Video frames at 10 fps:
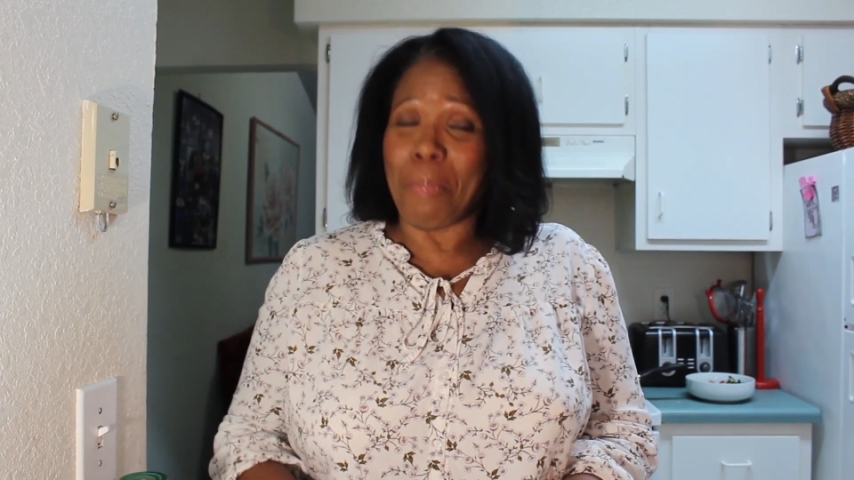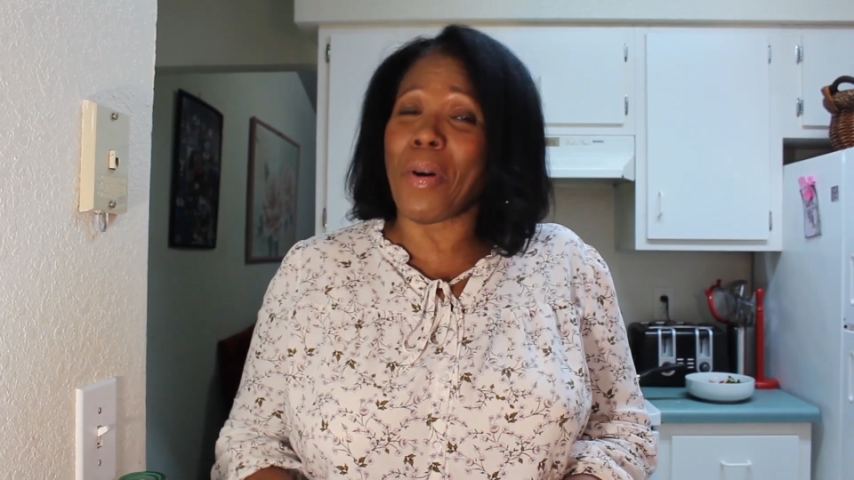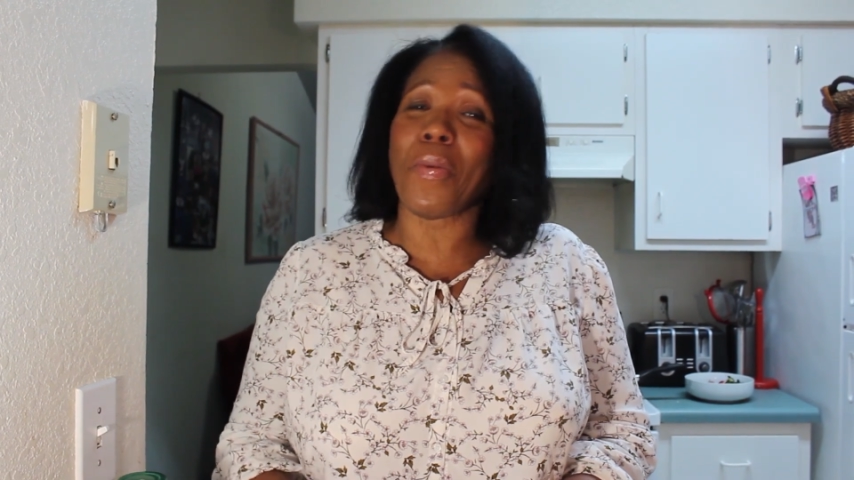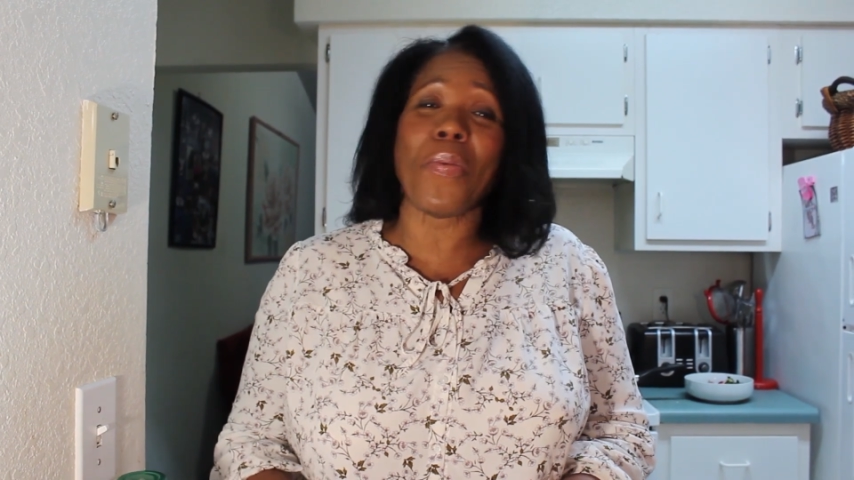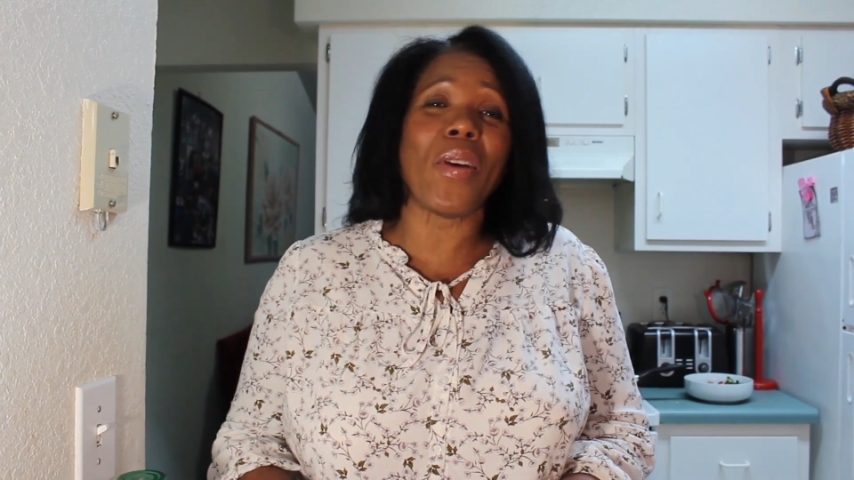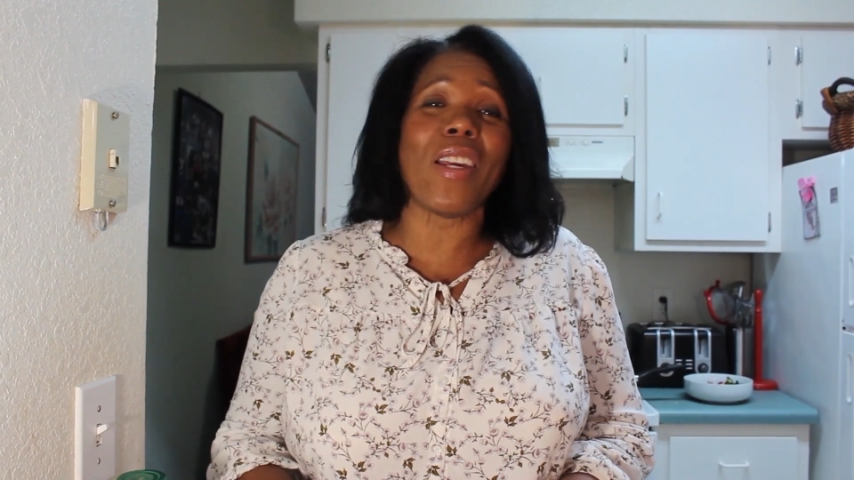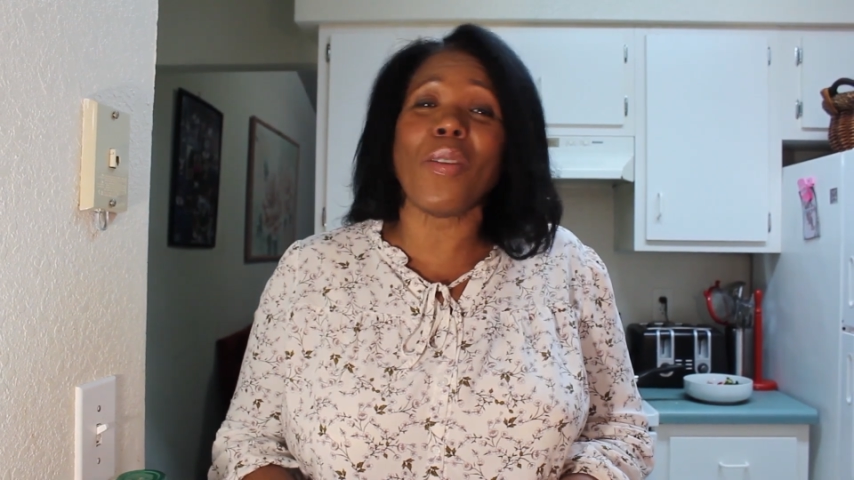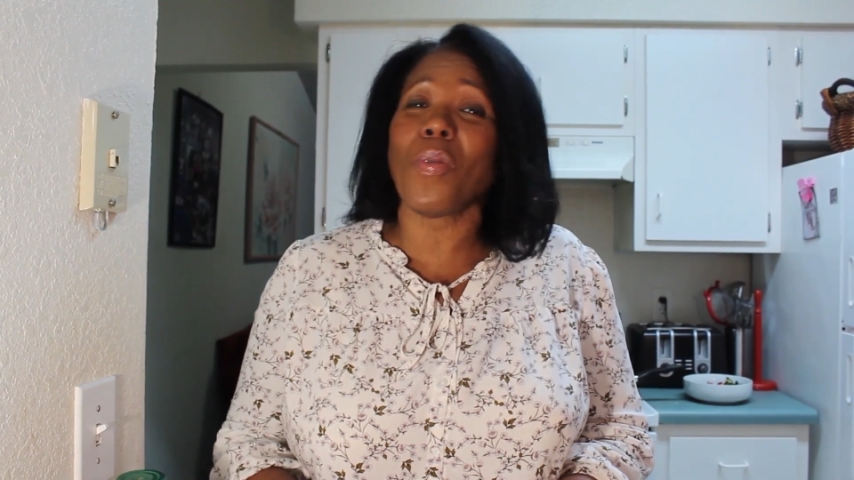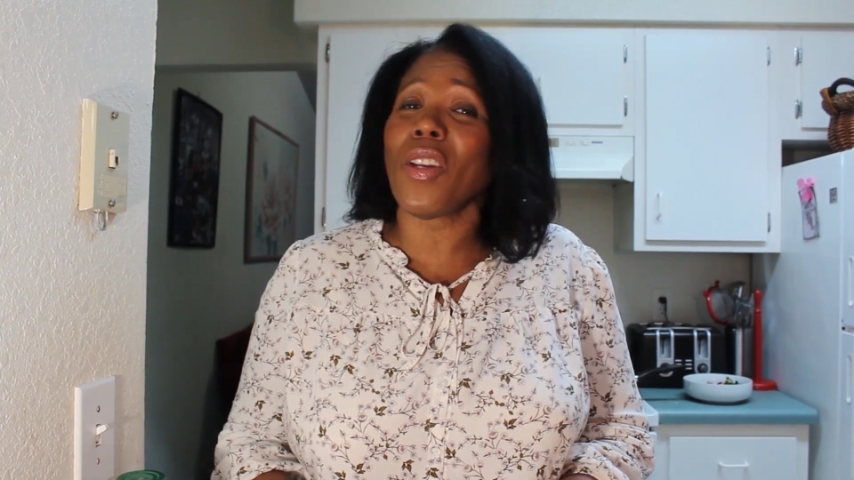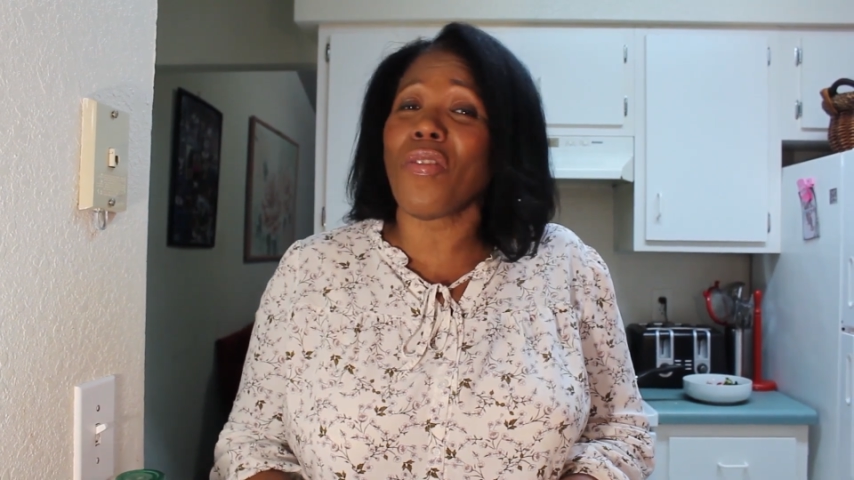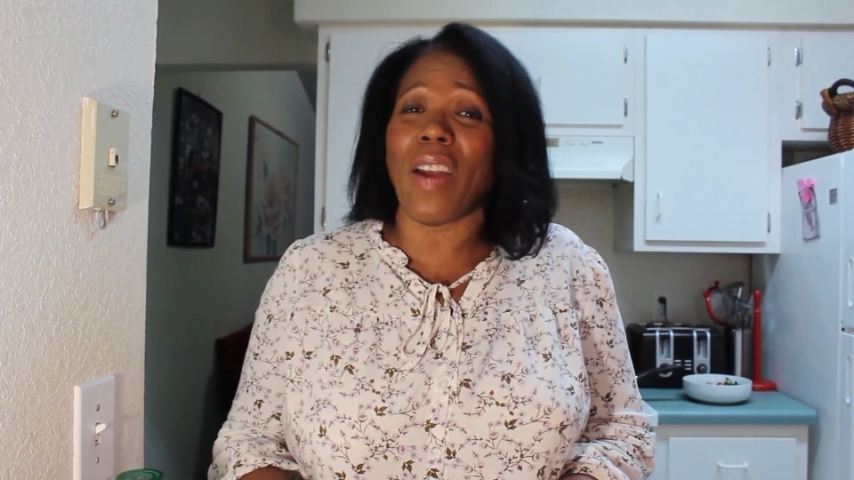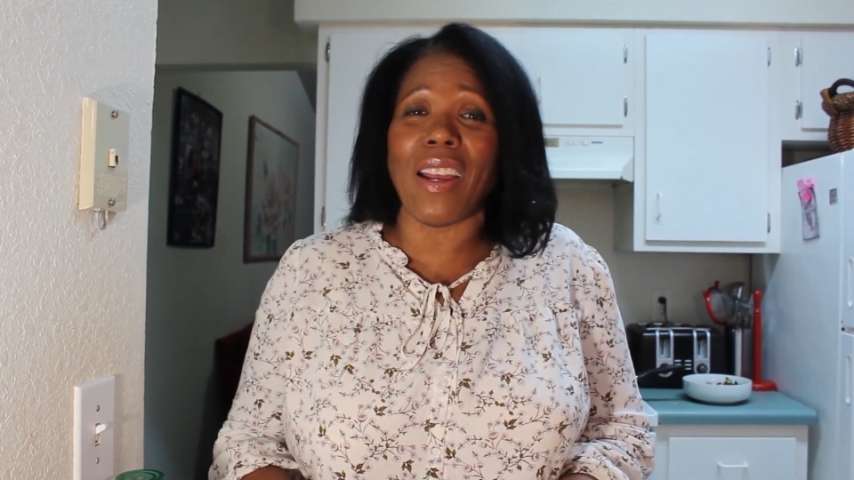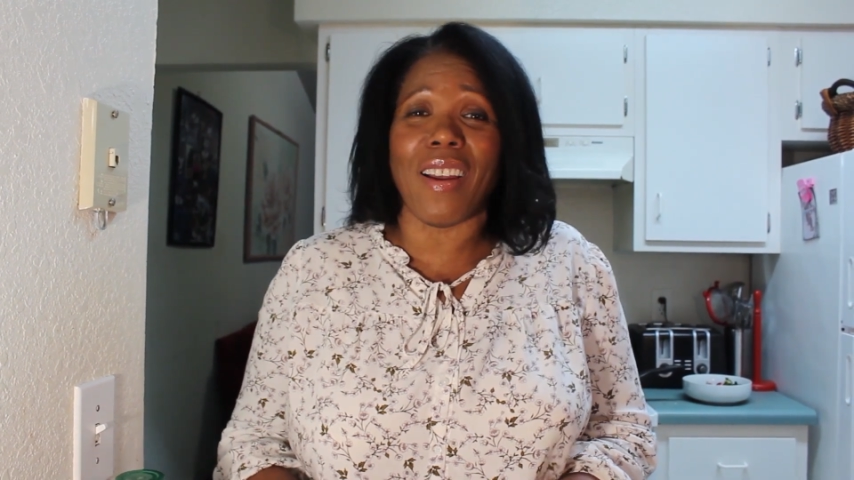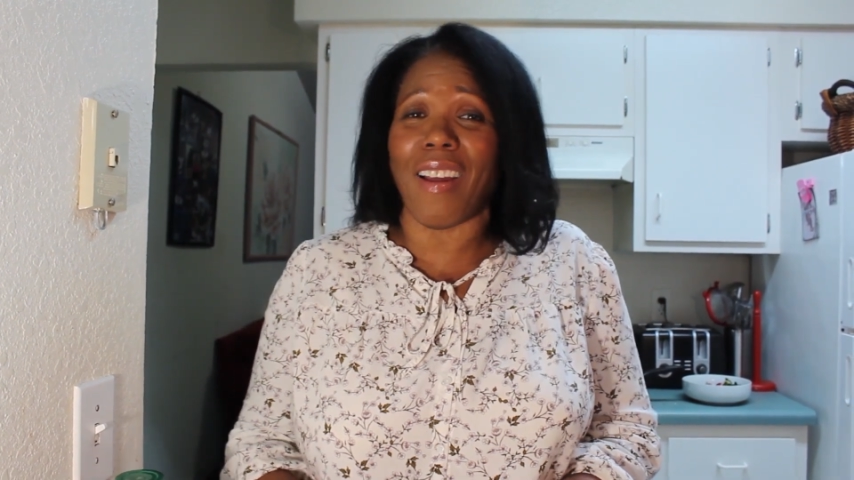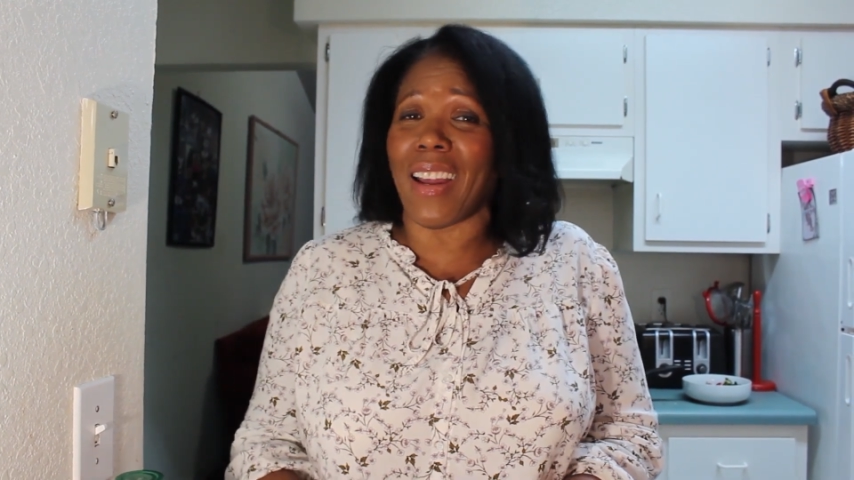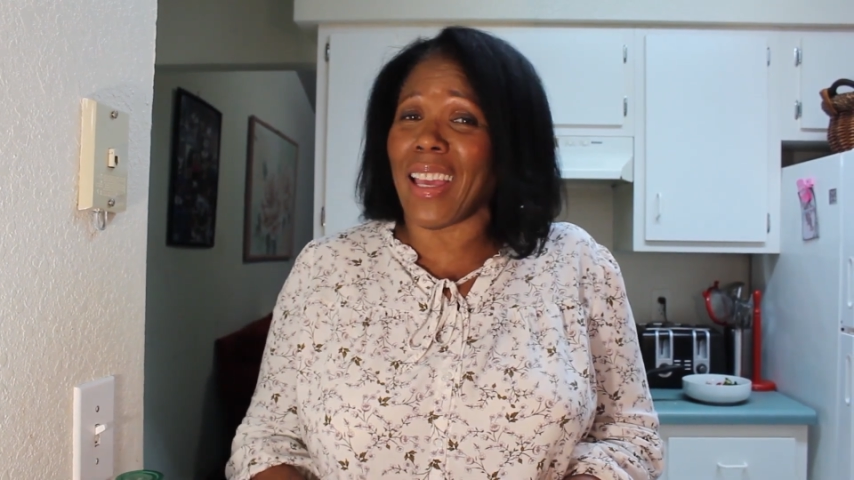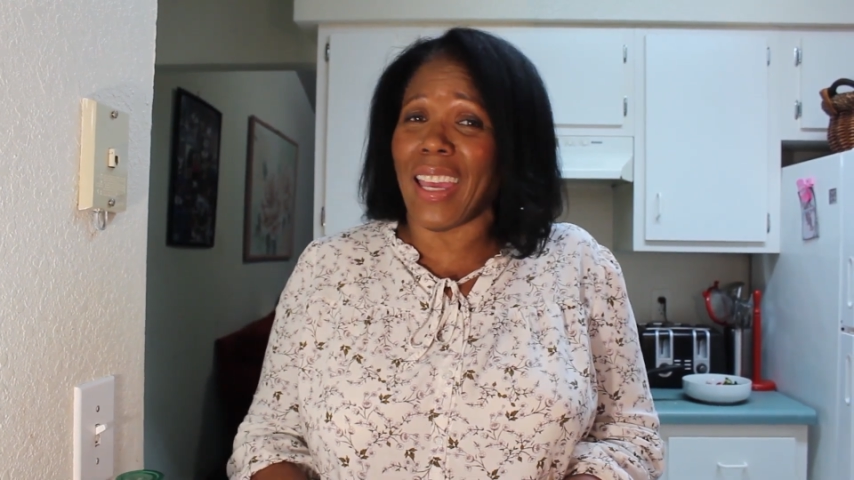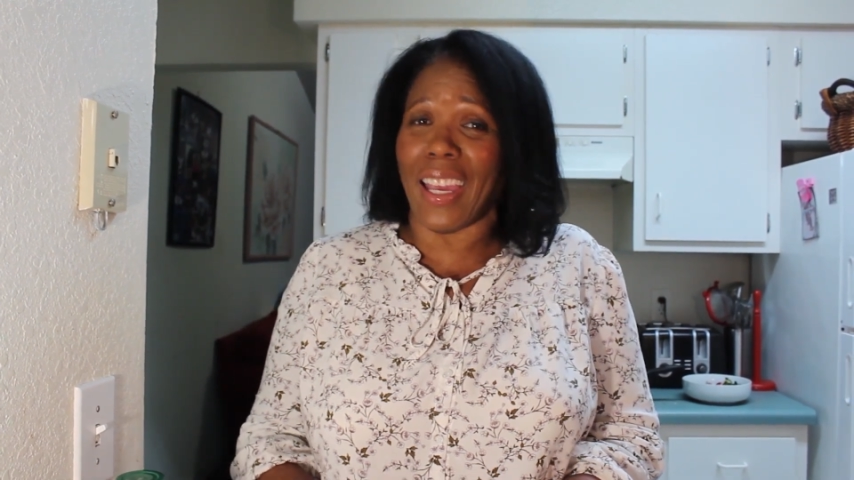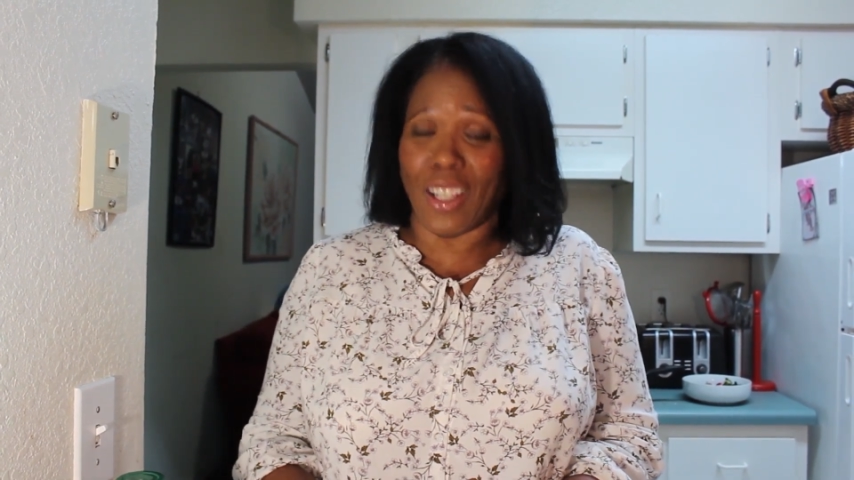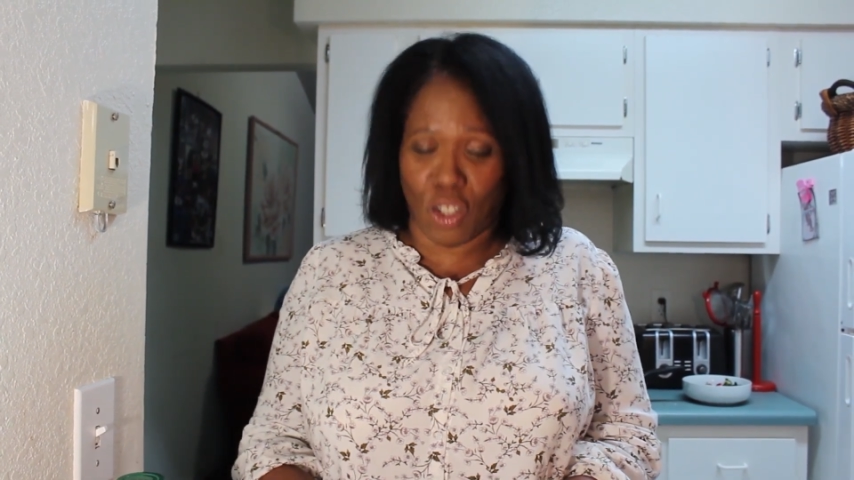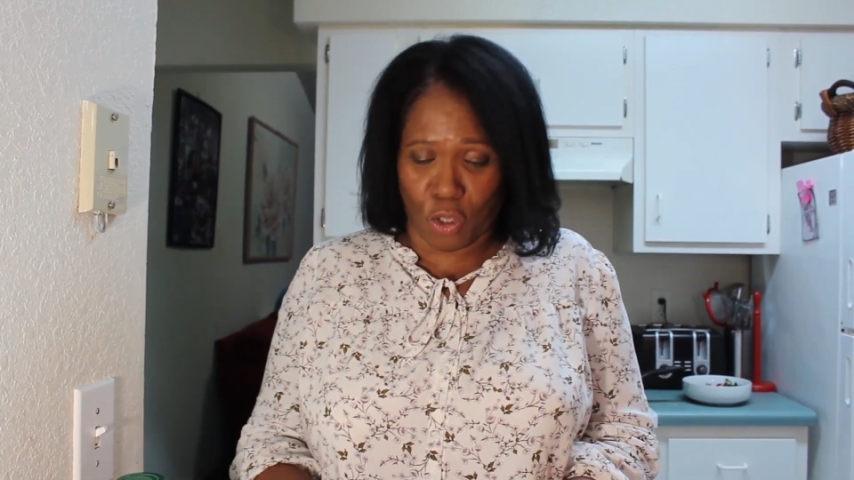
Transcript: But we drank a lot of cane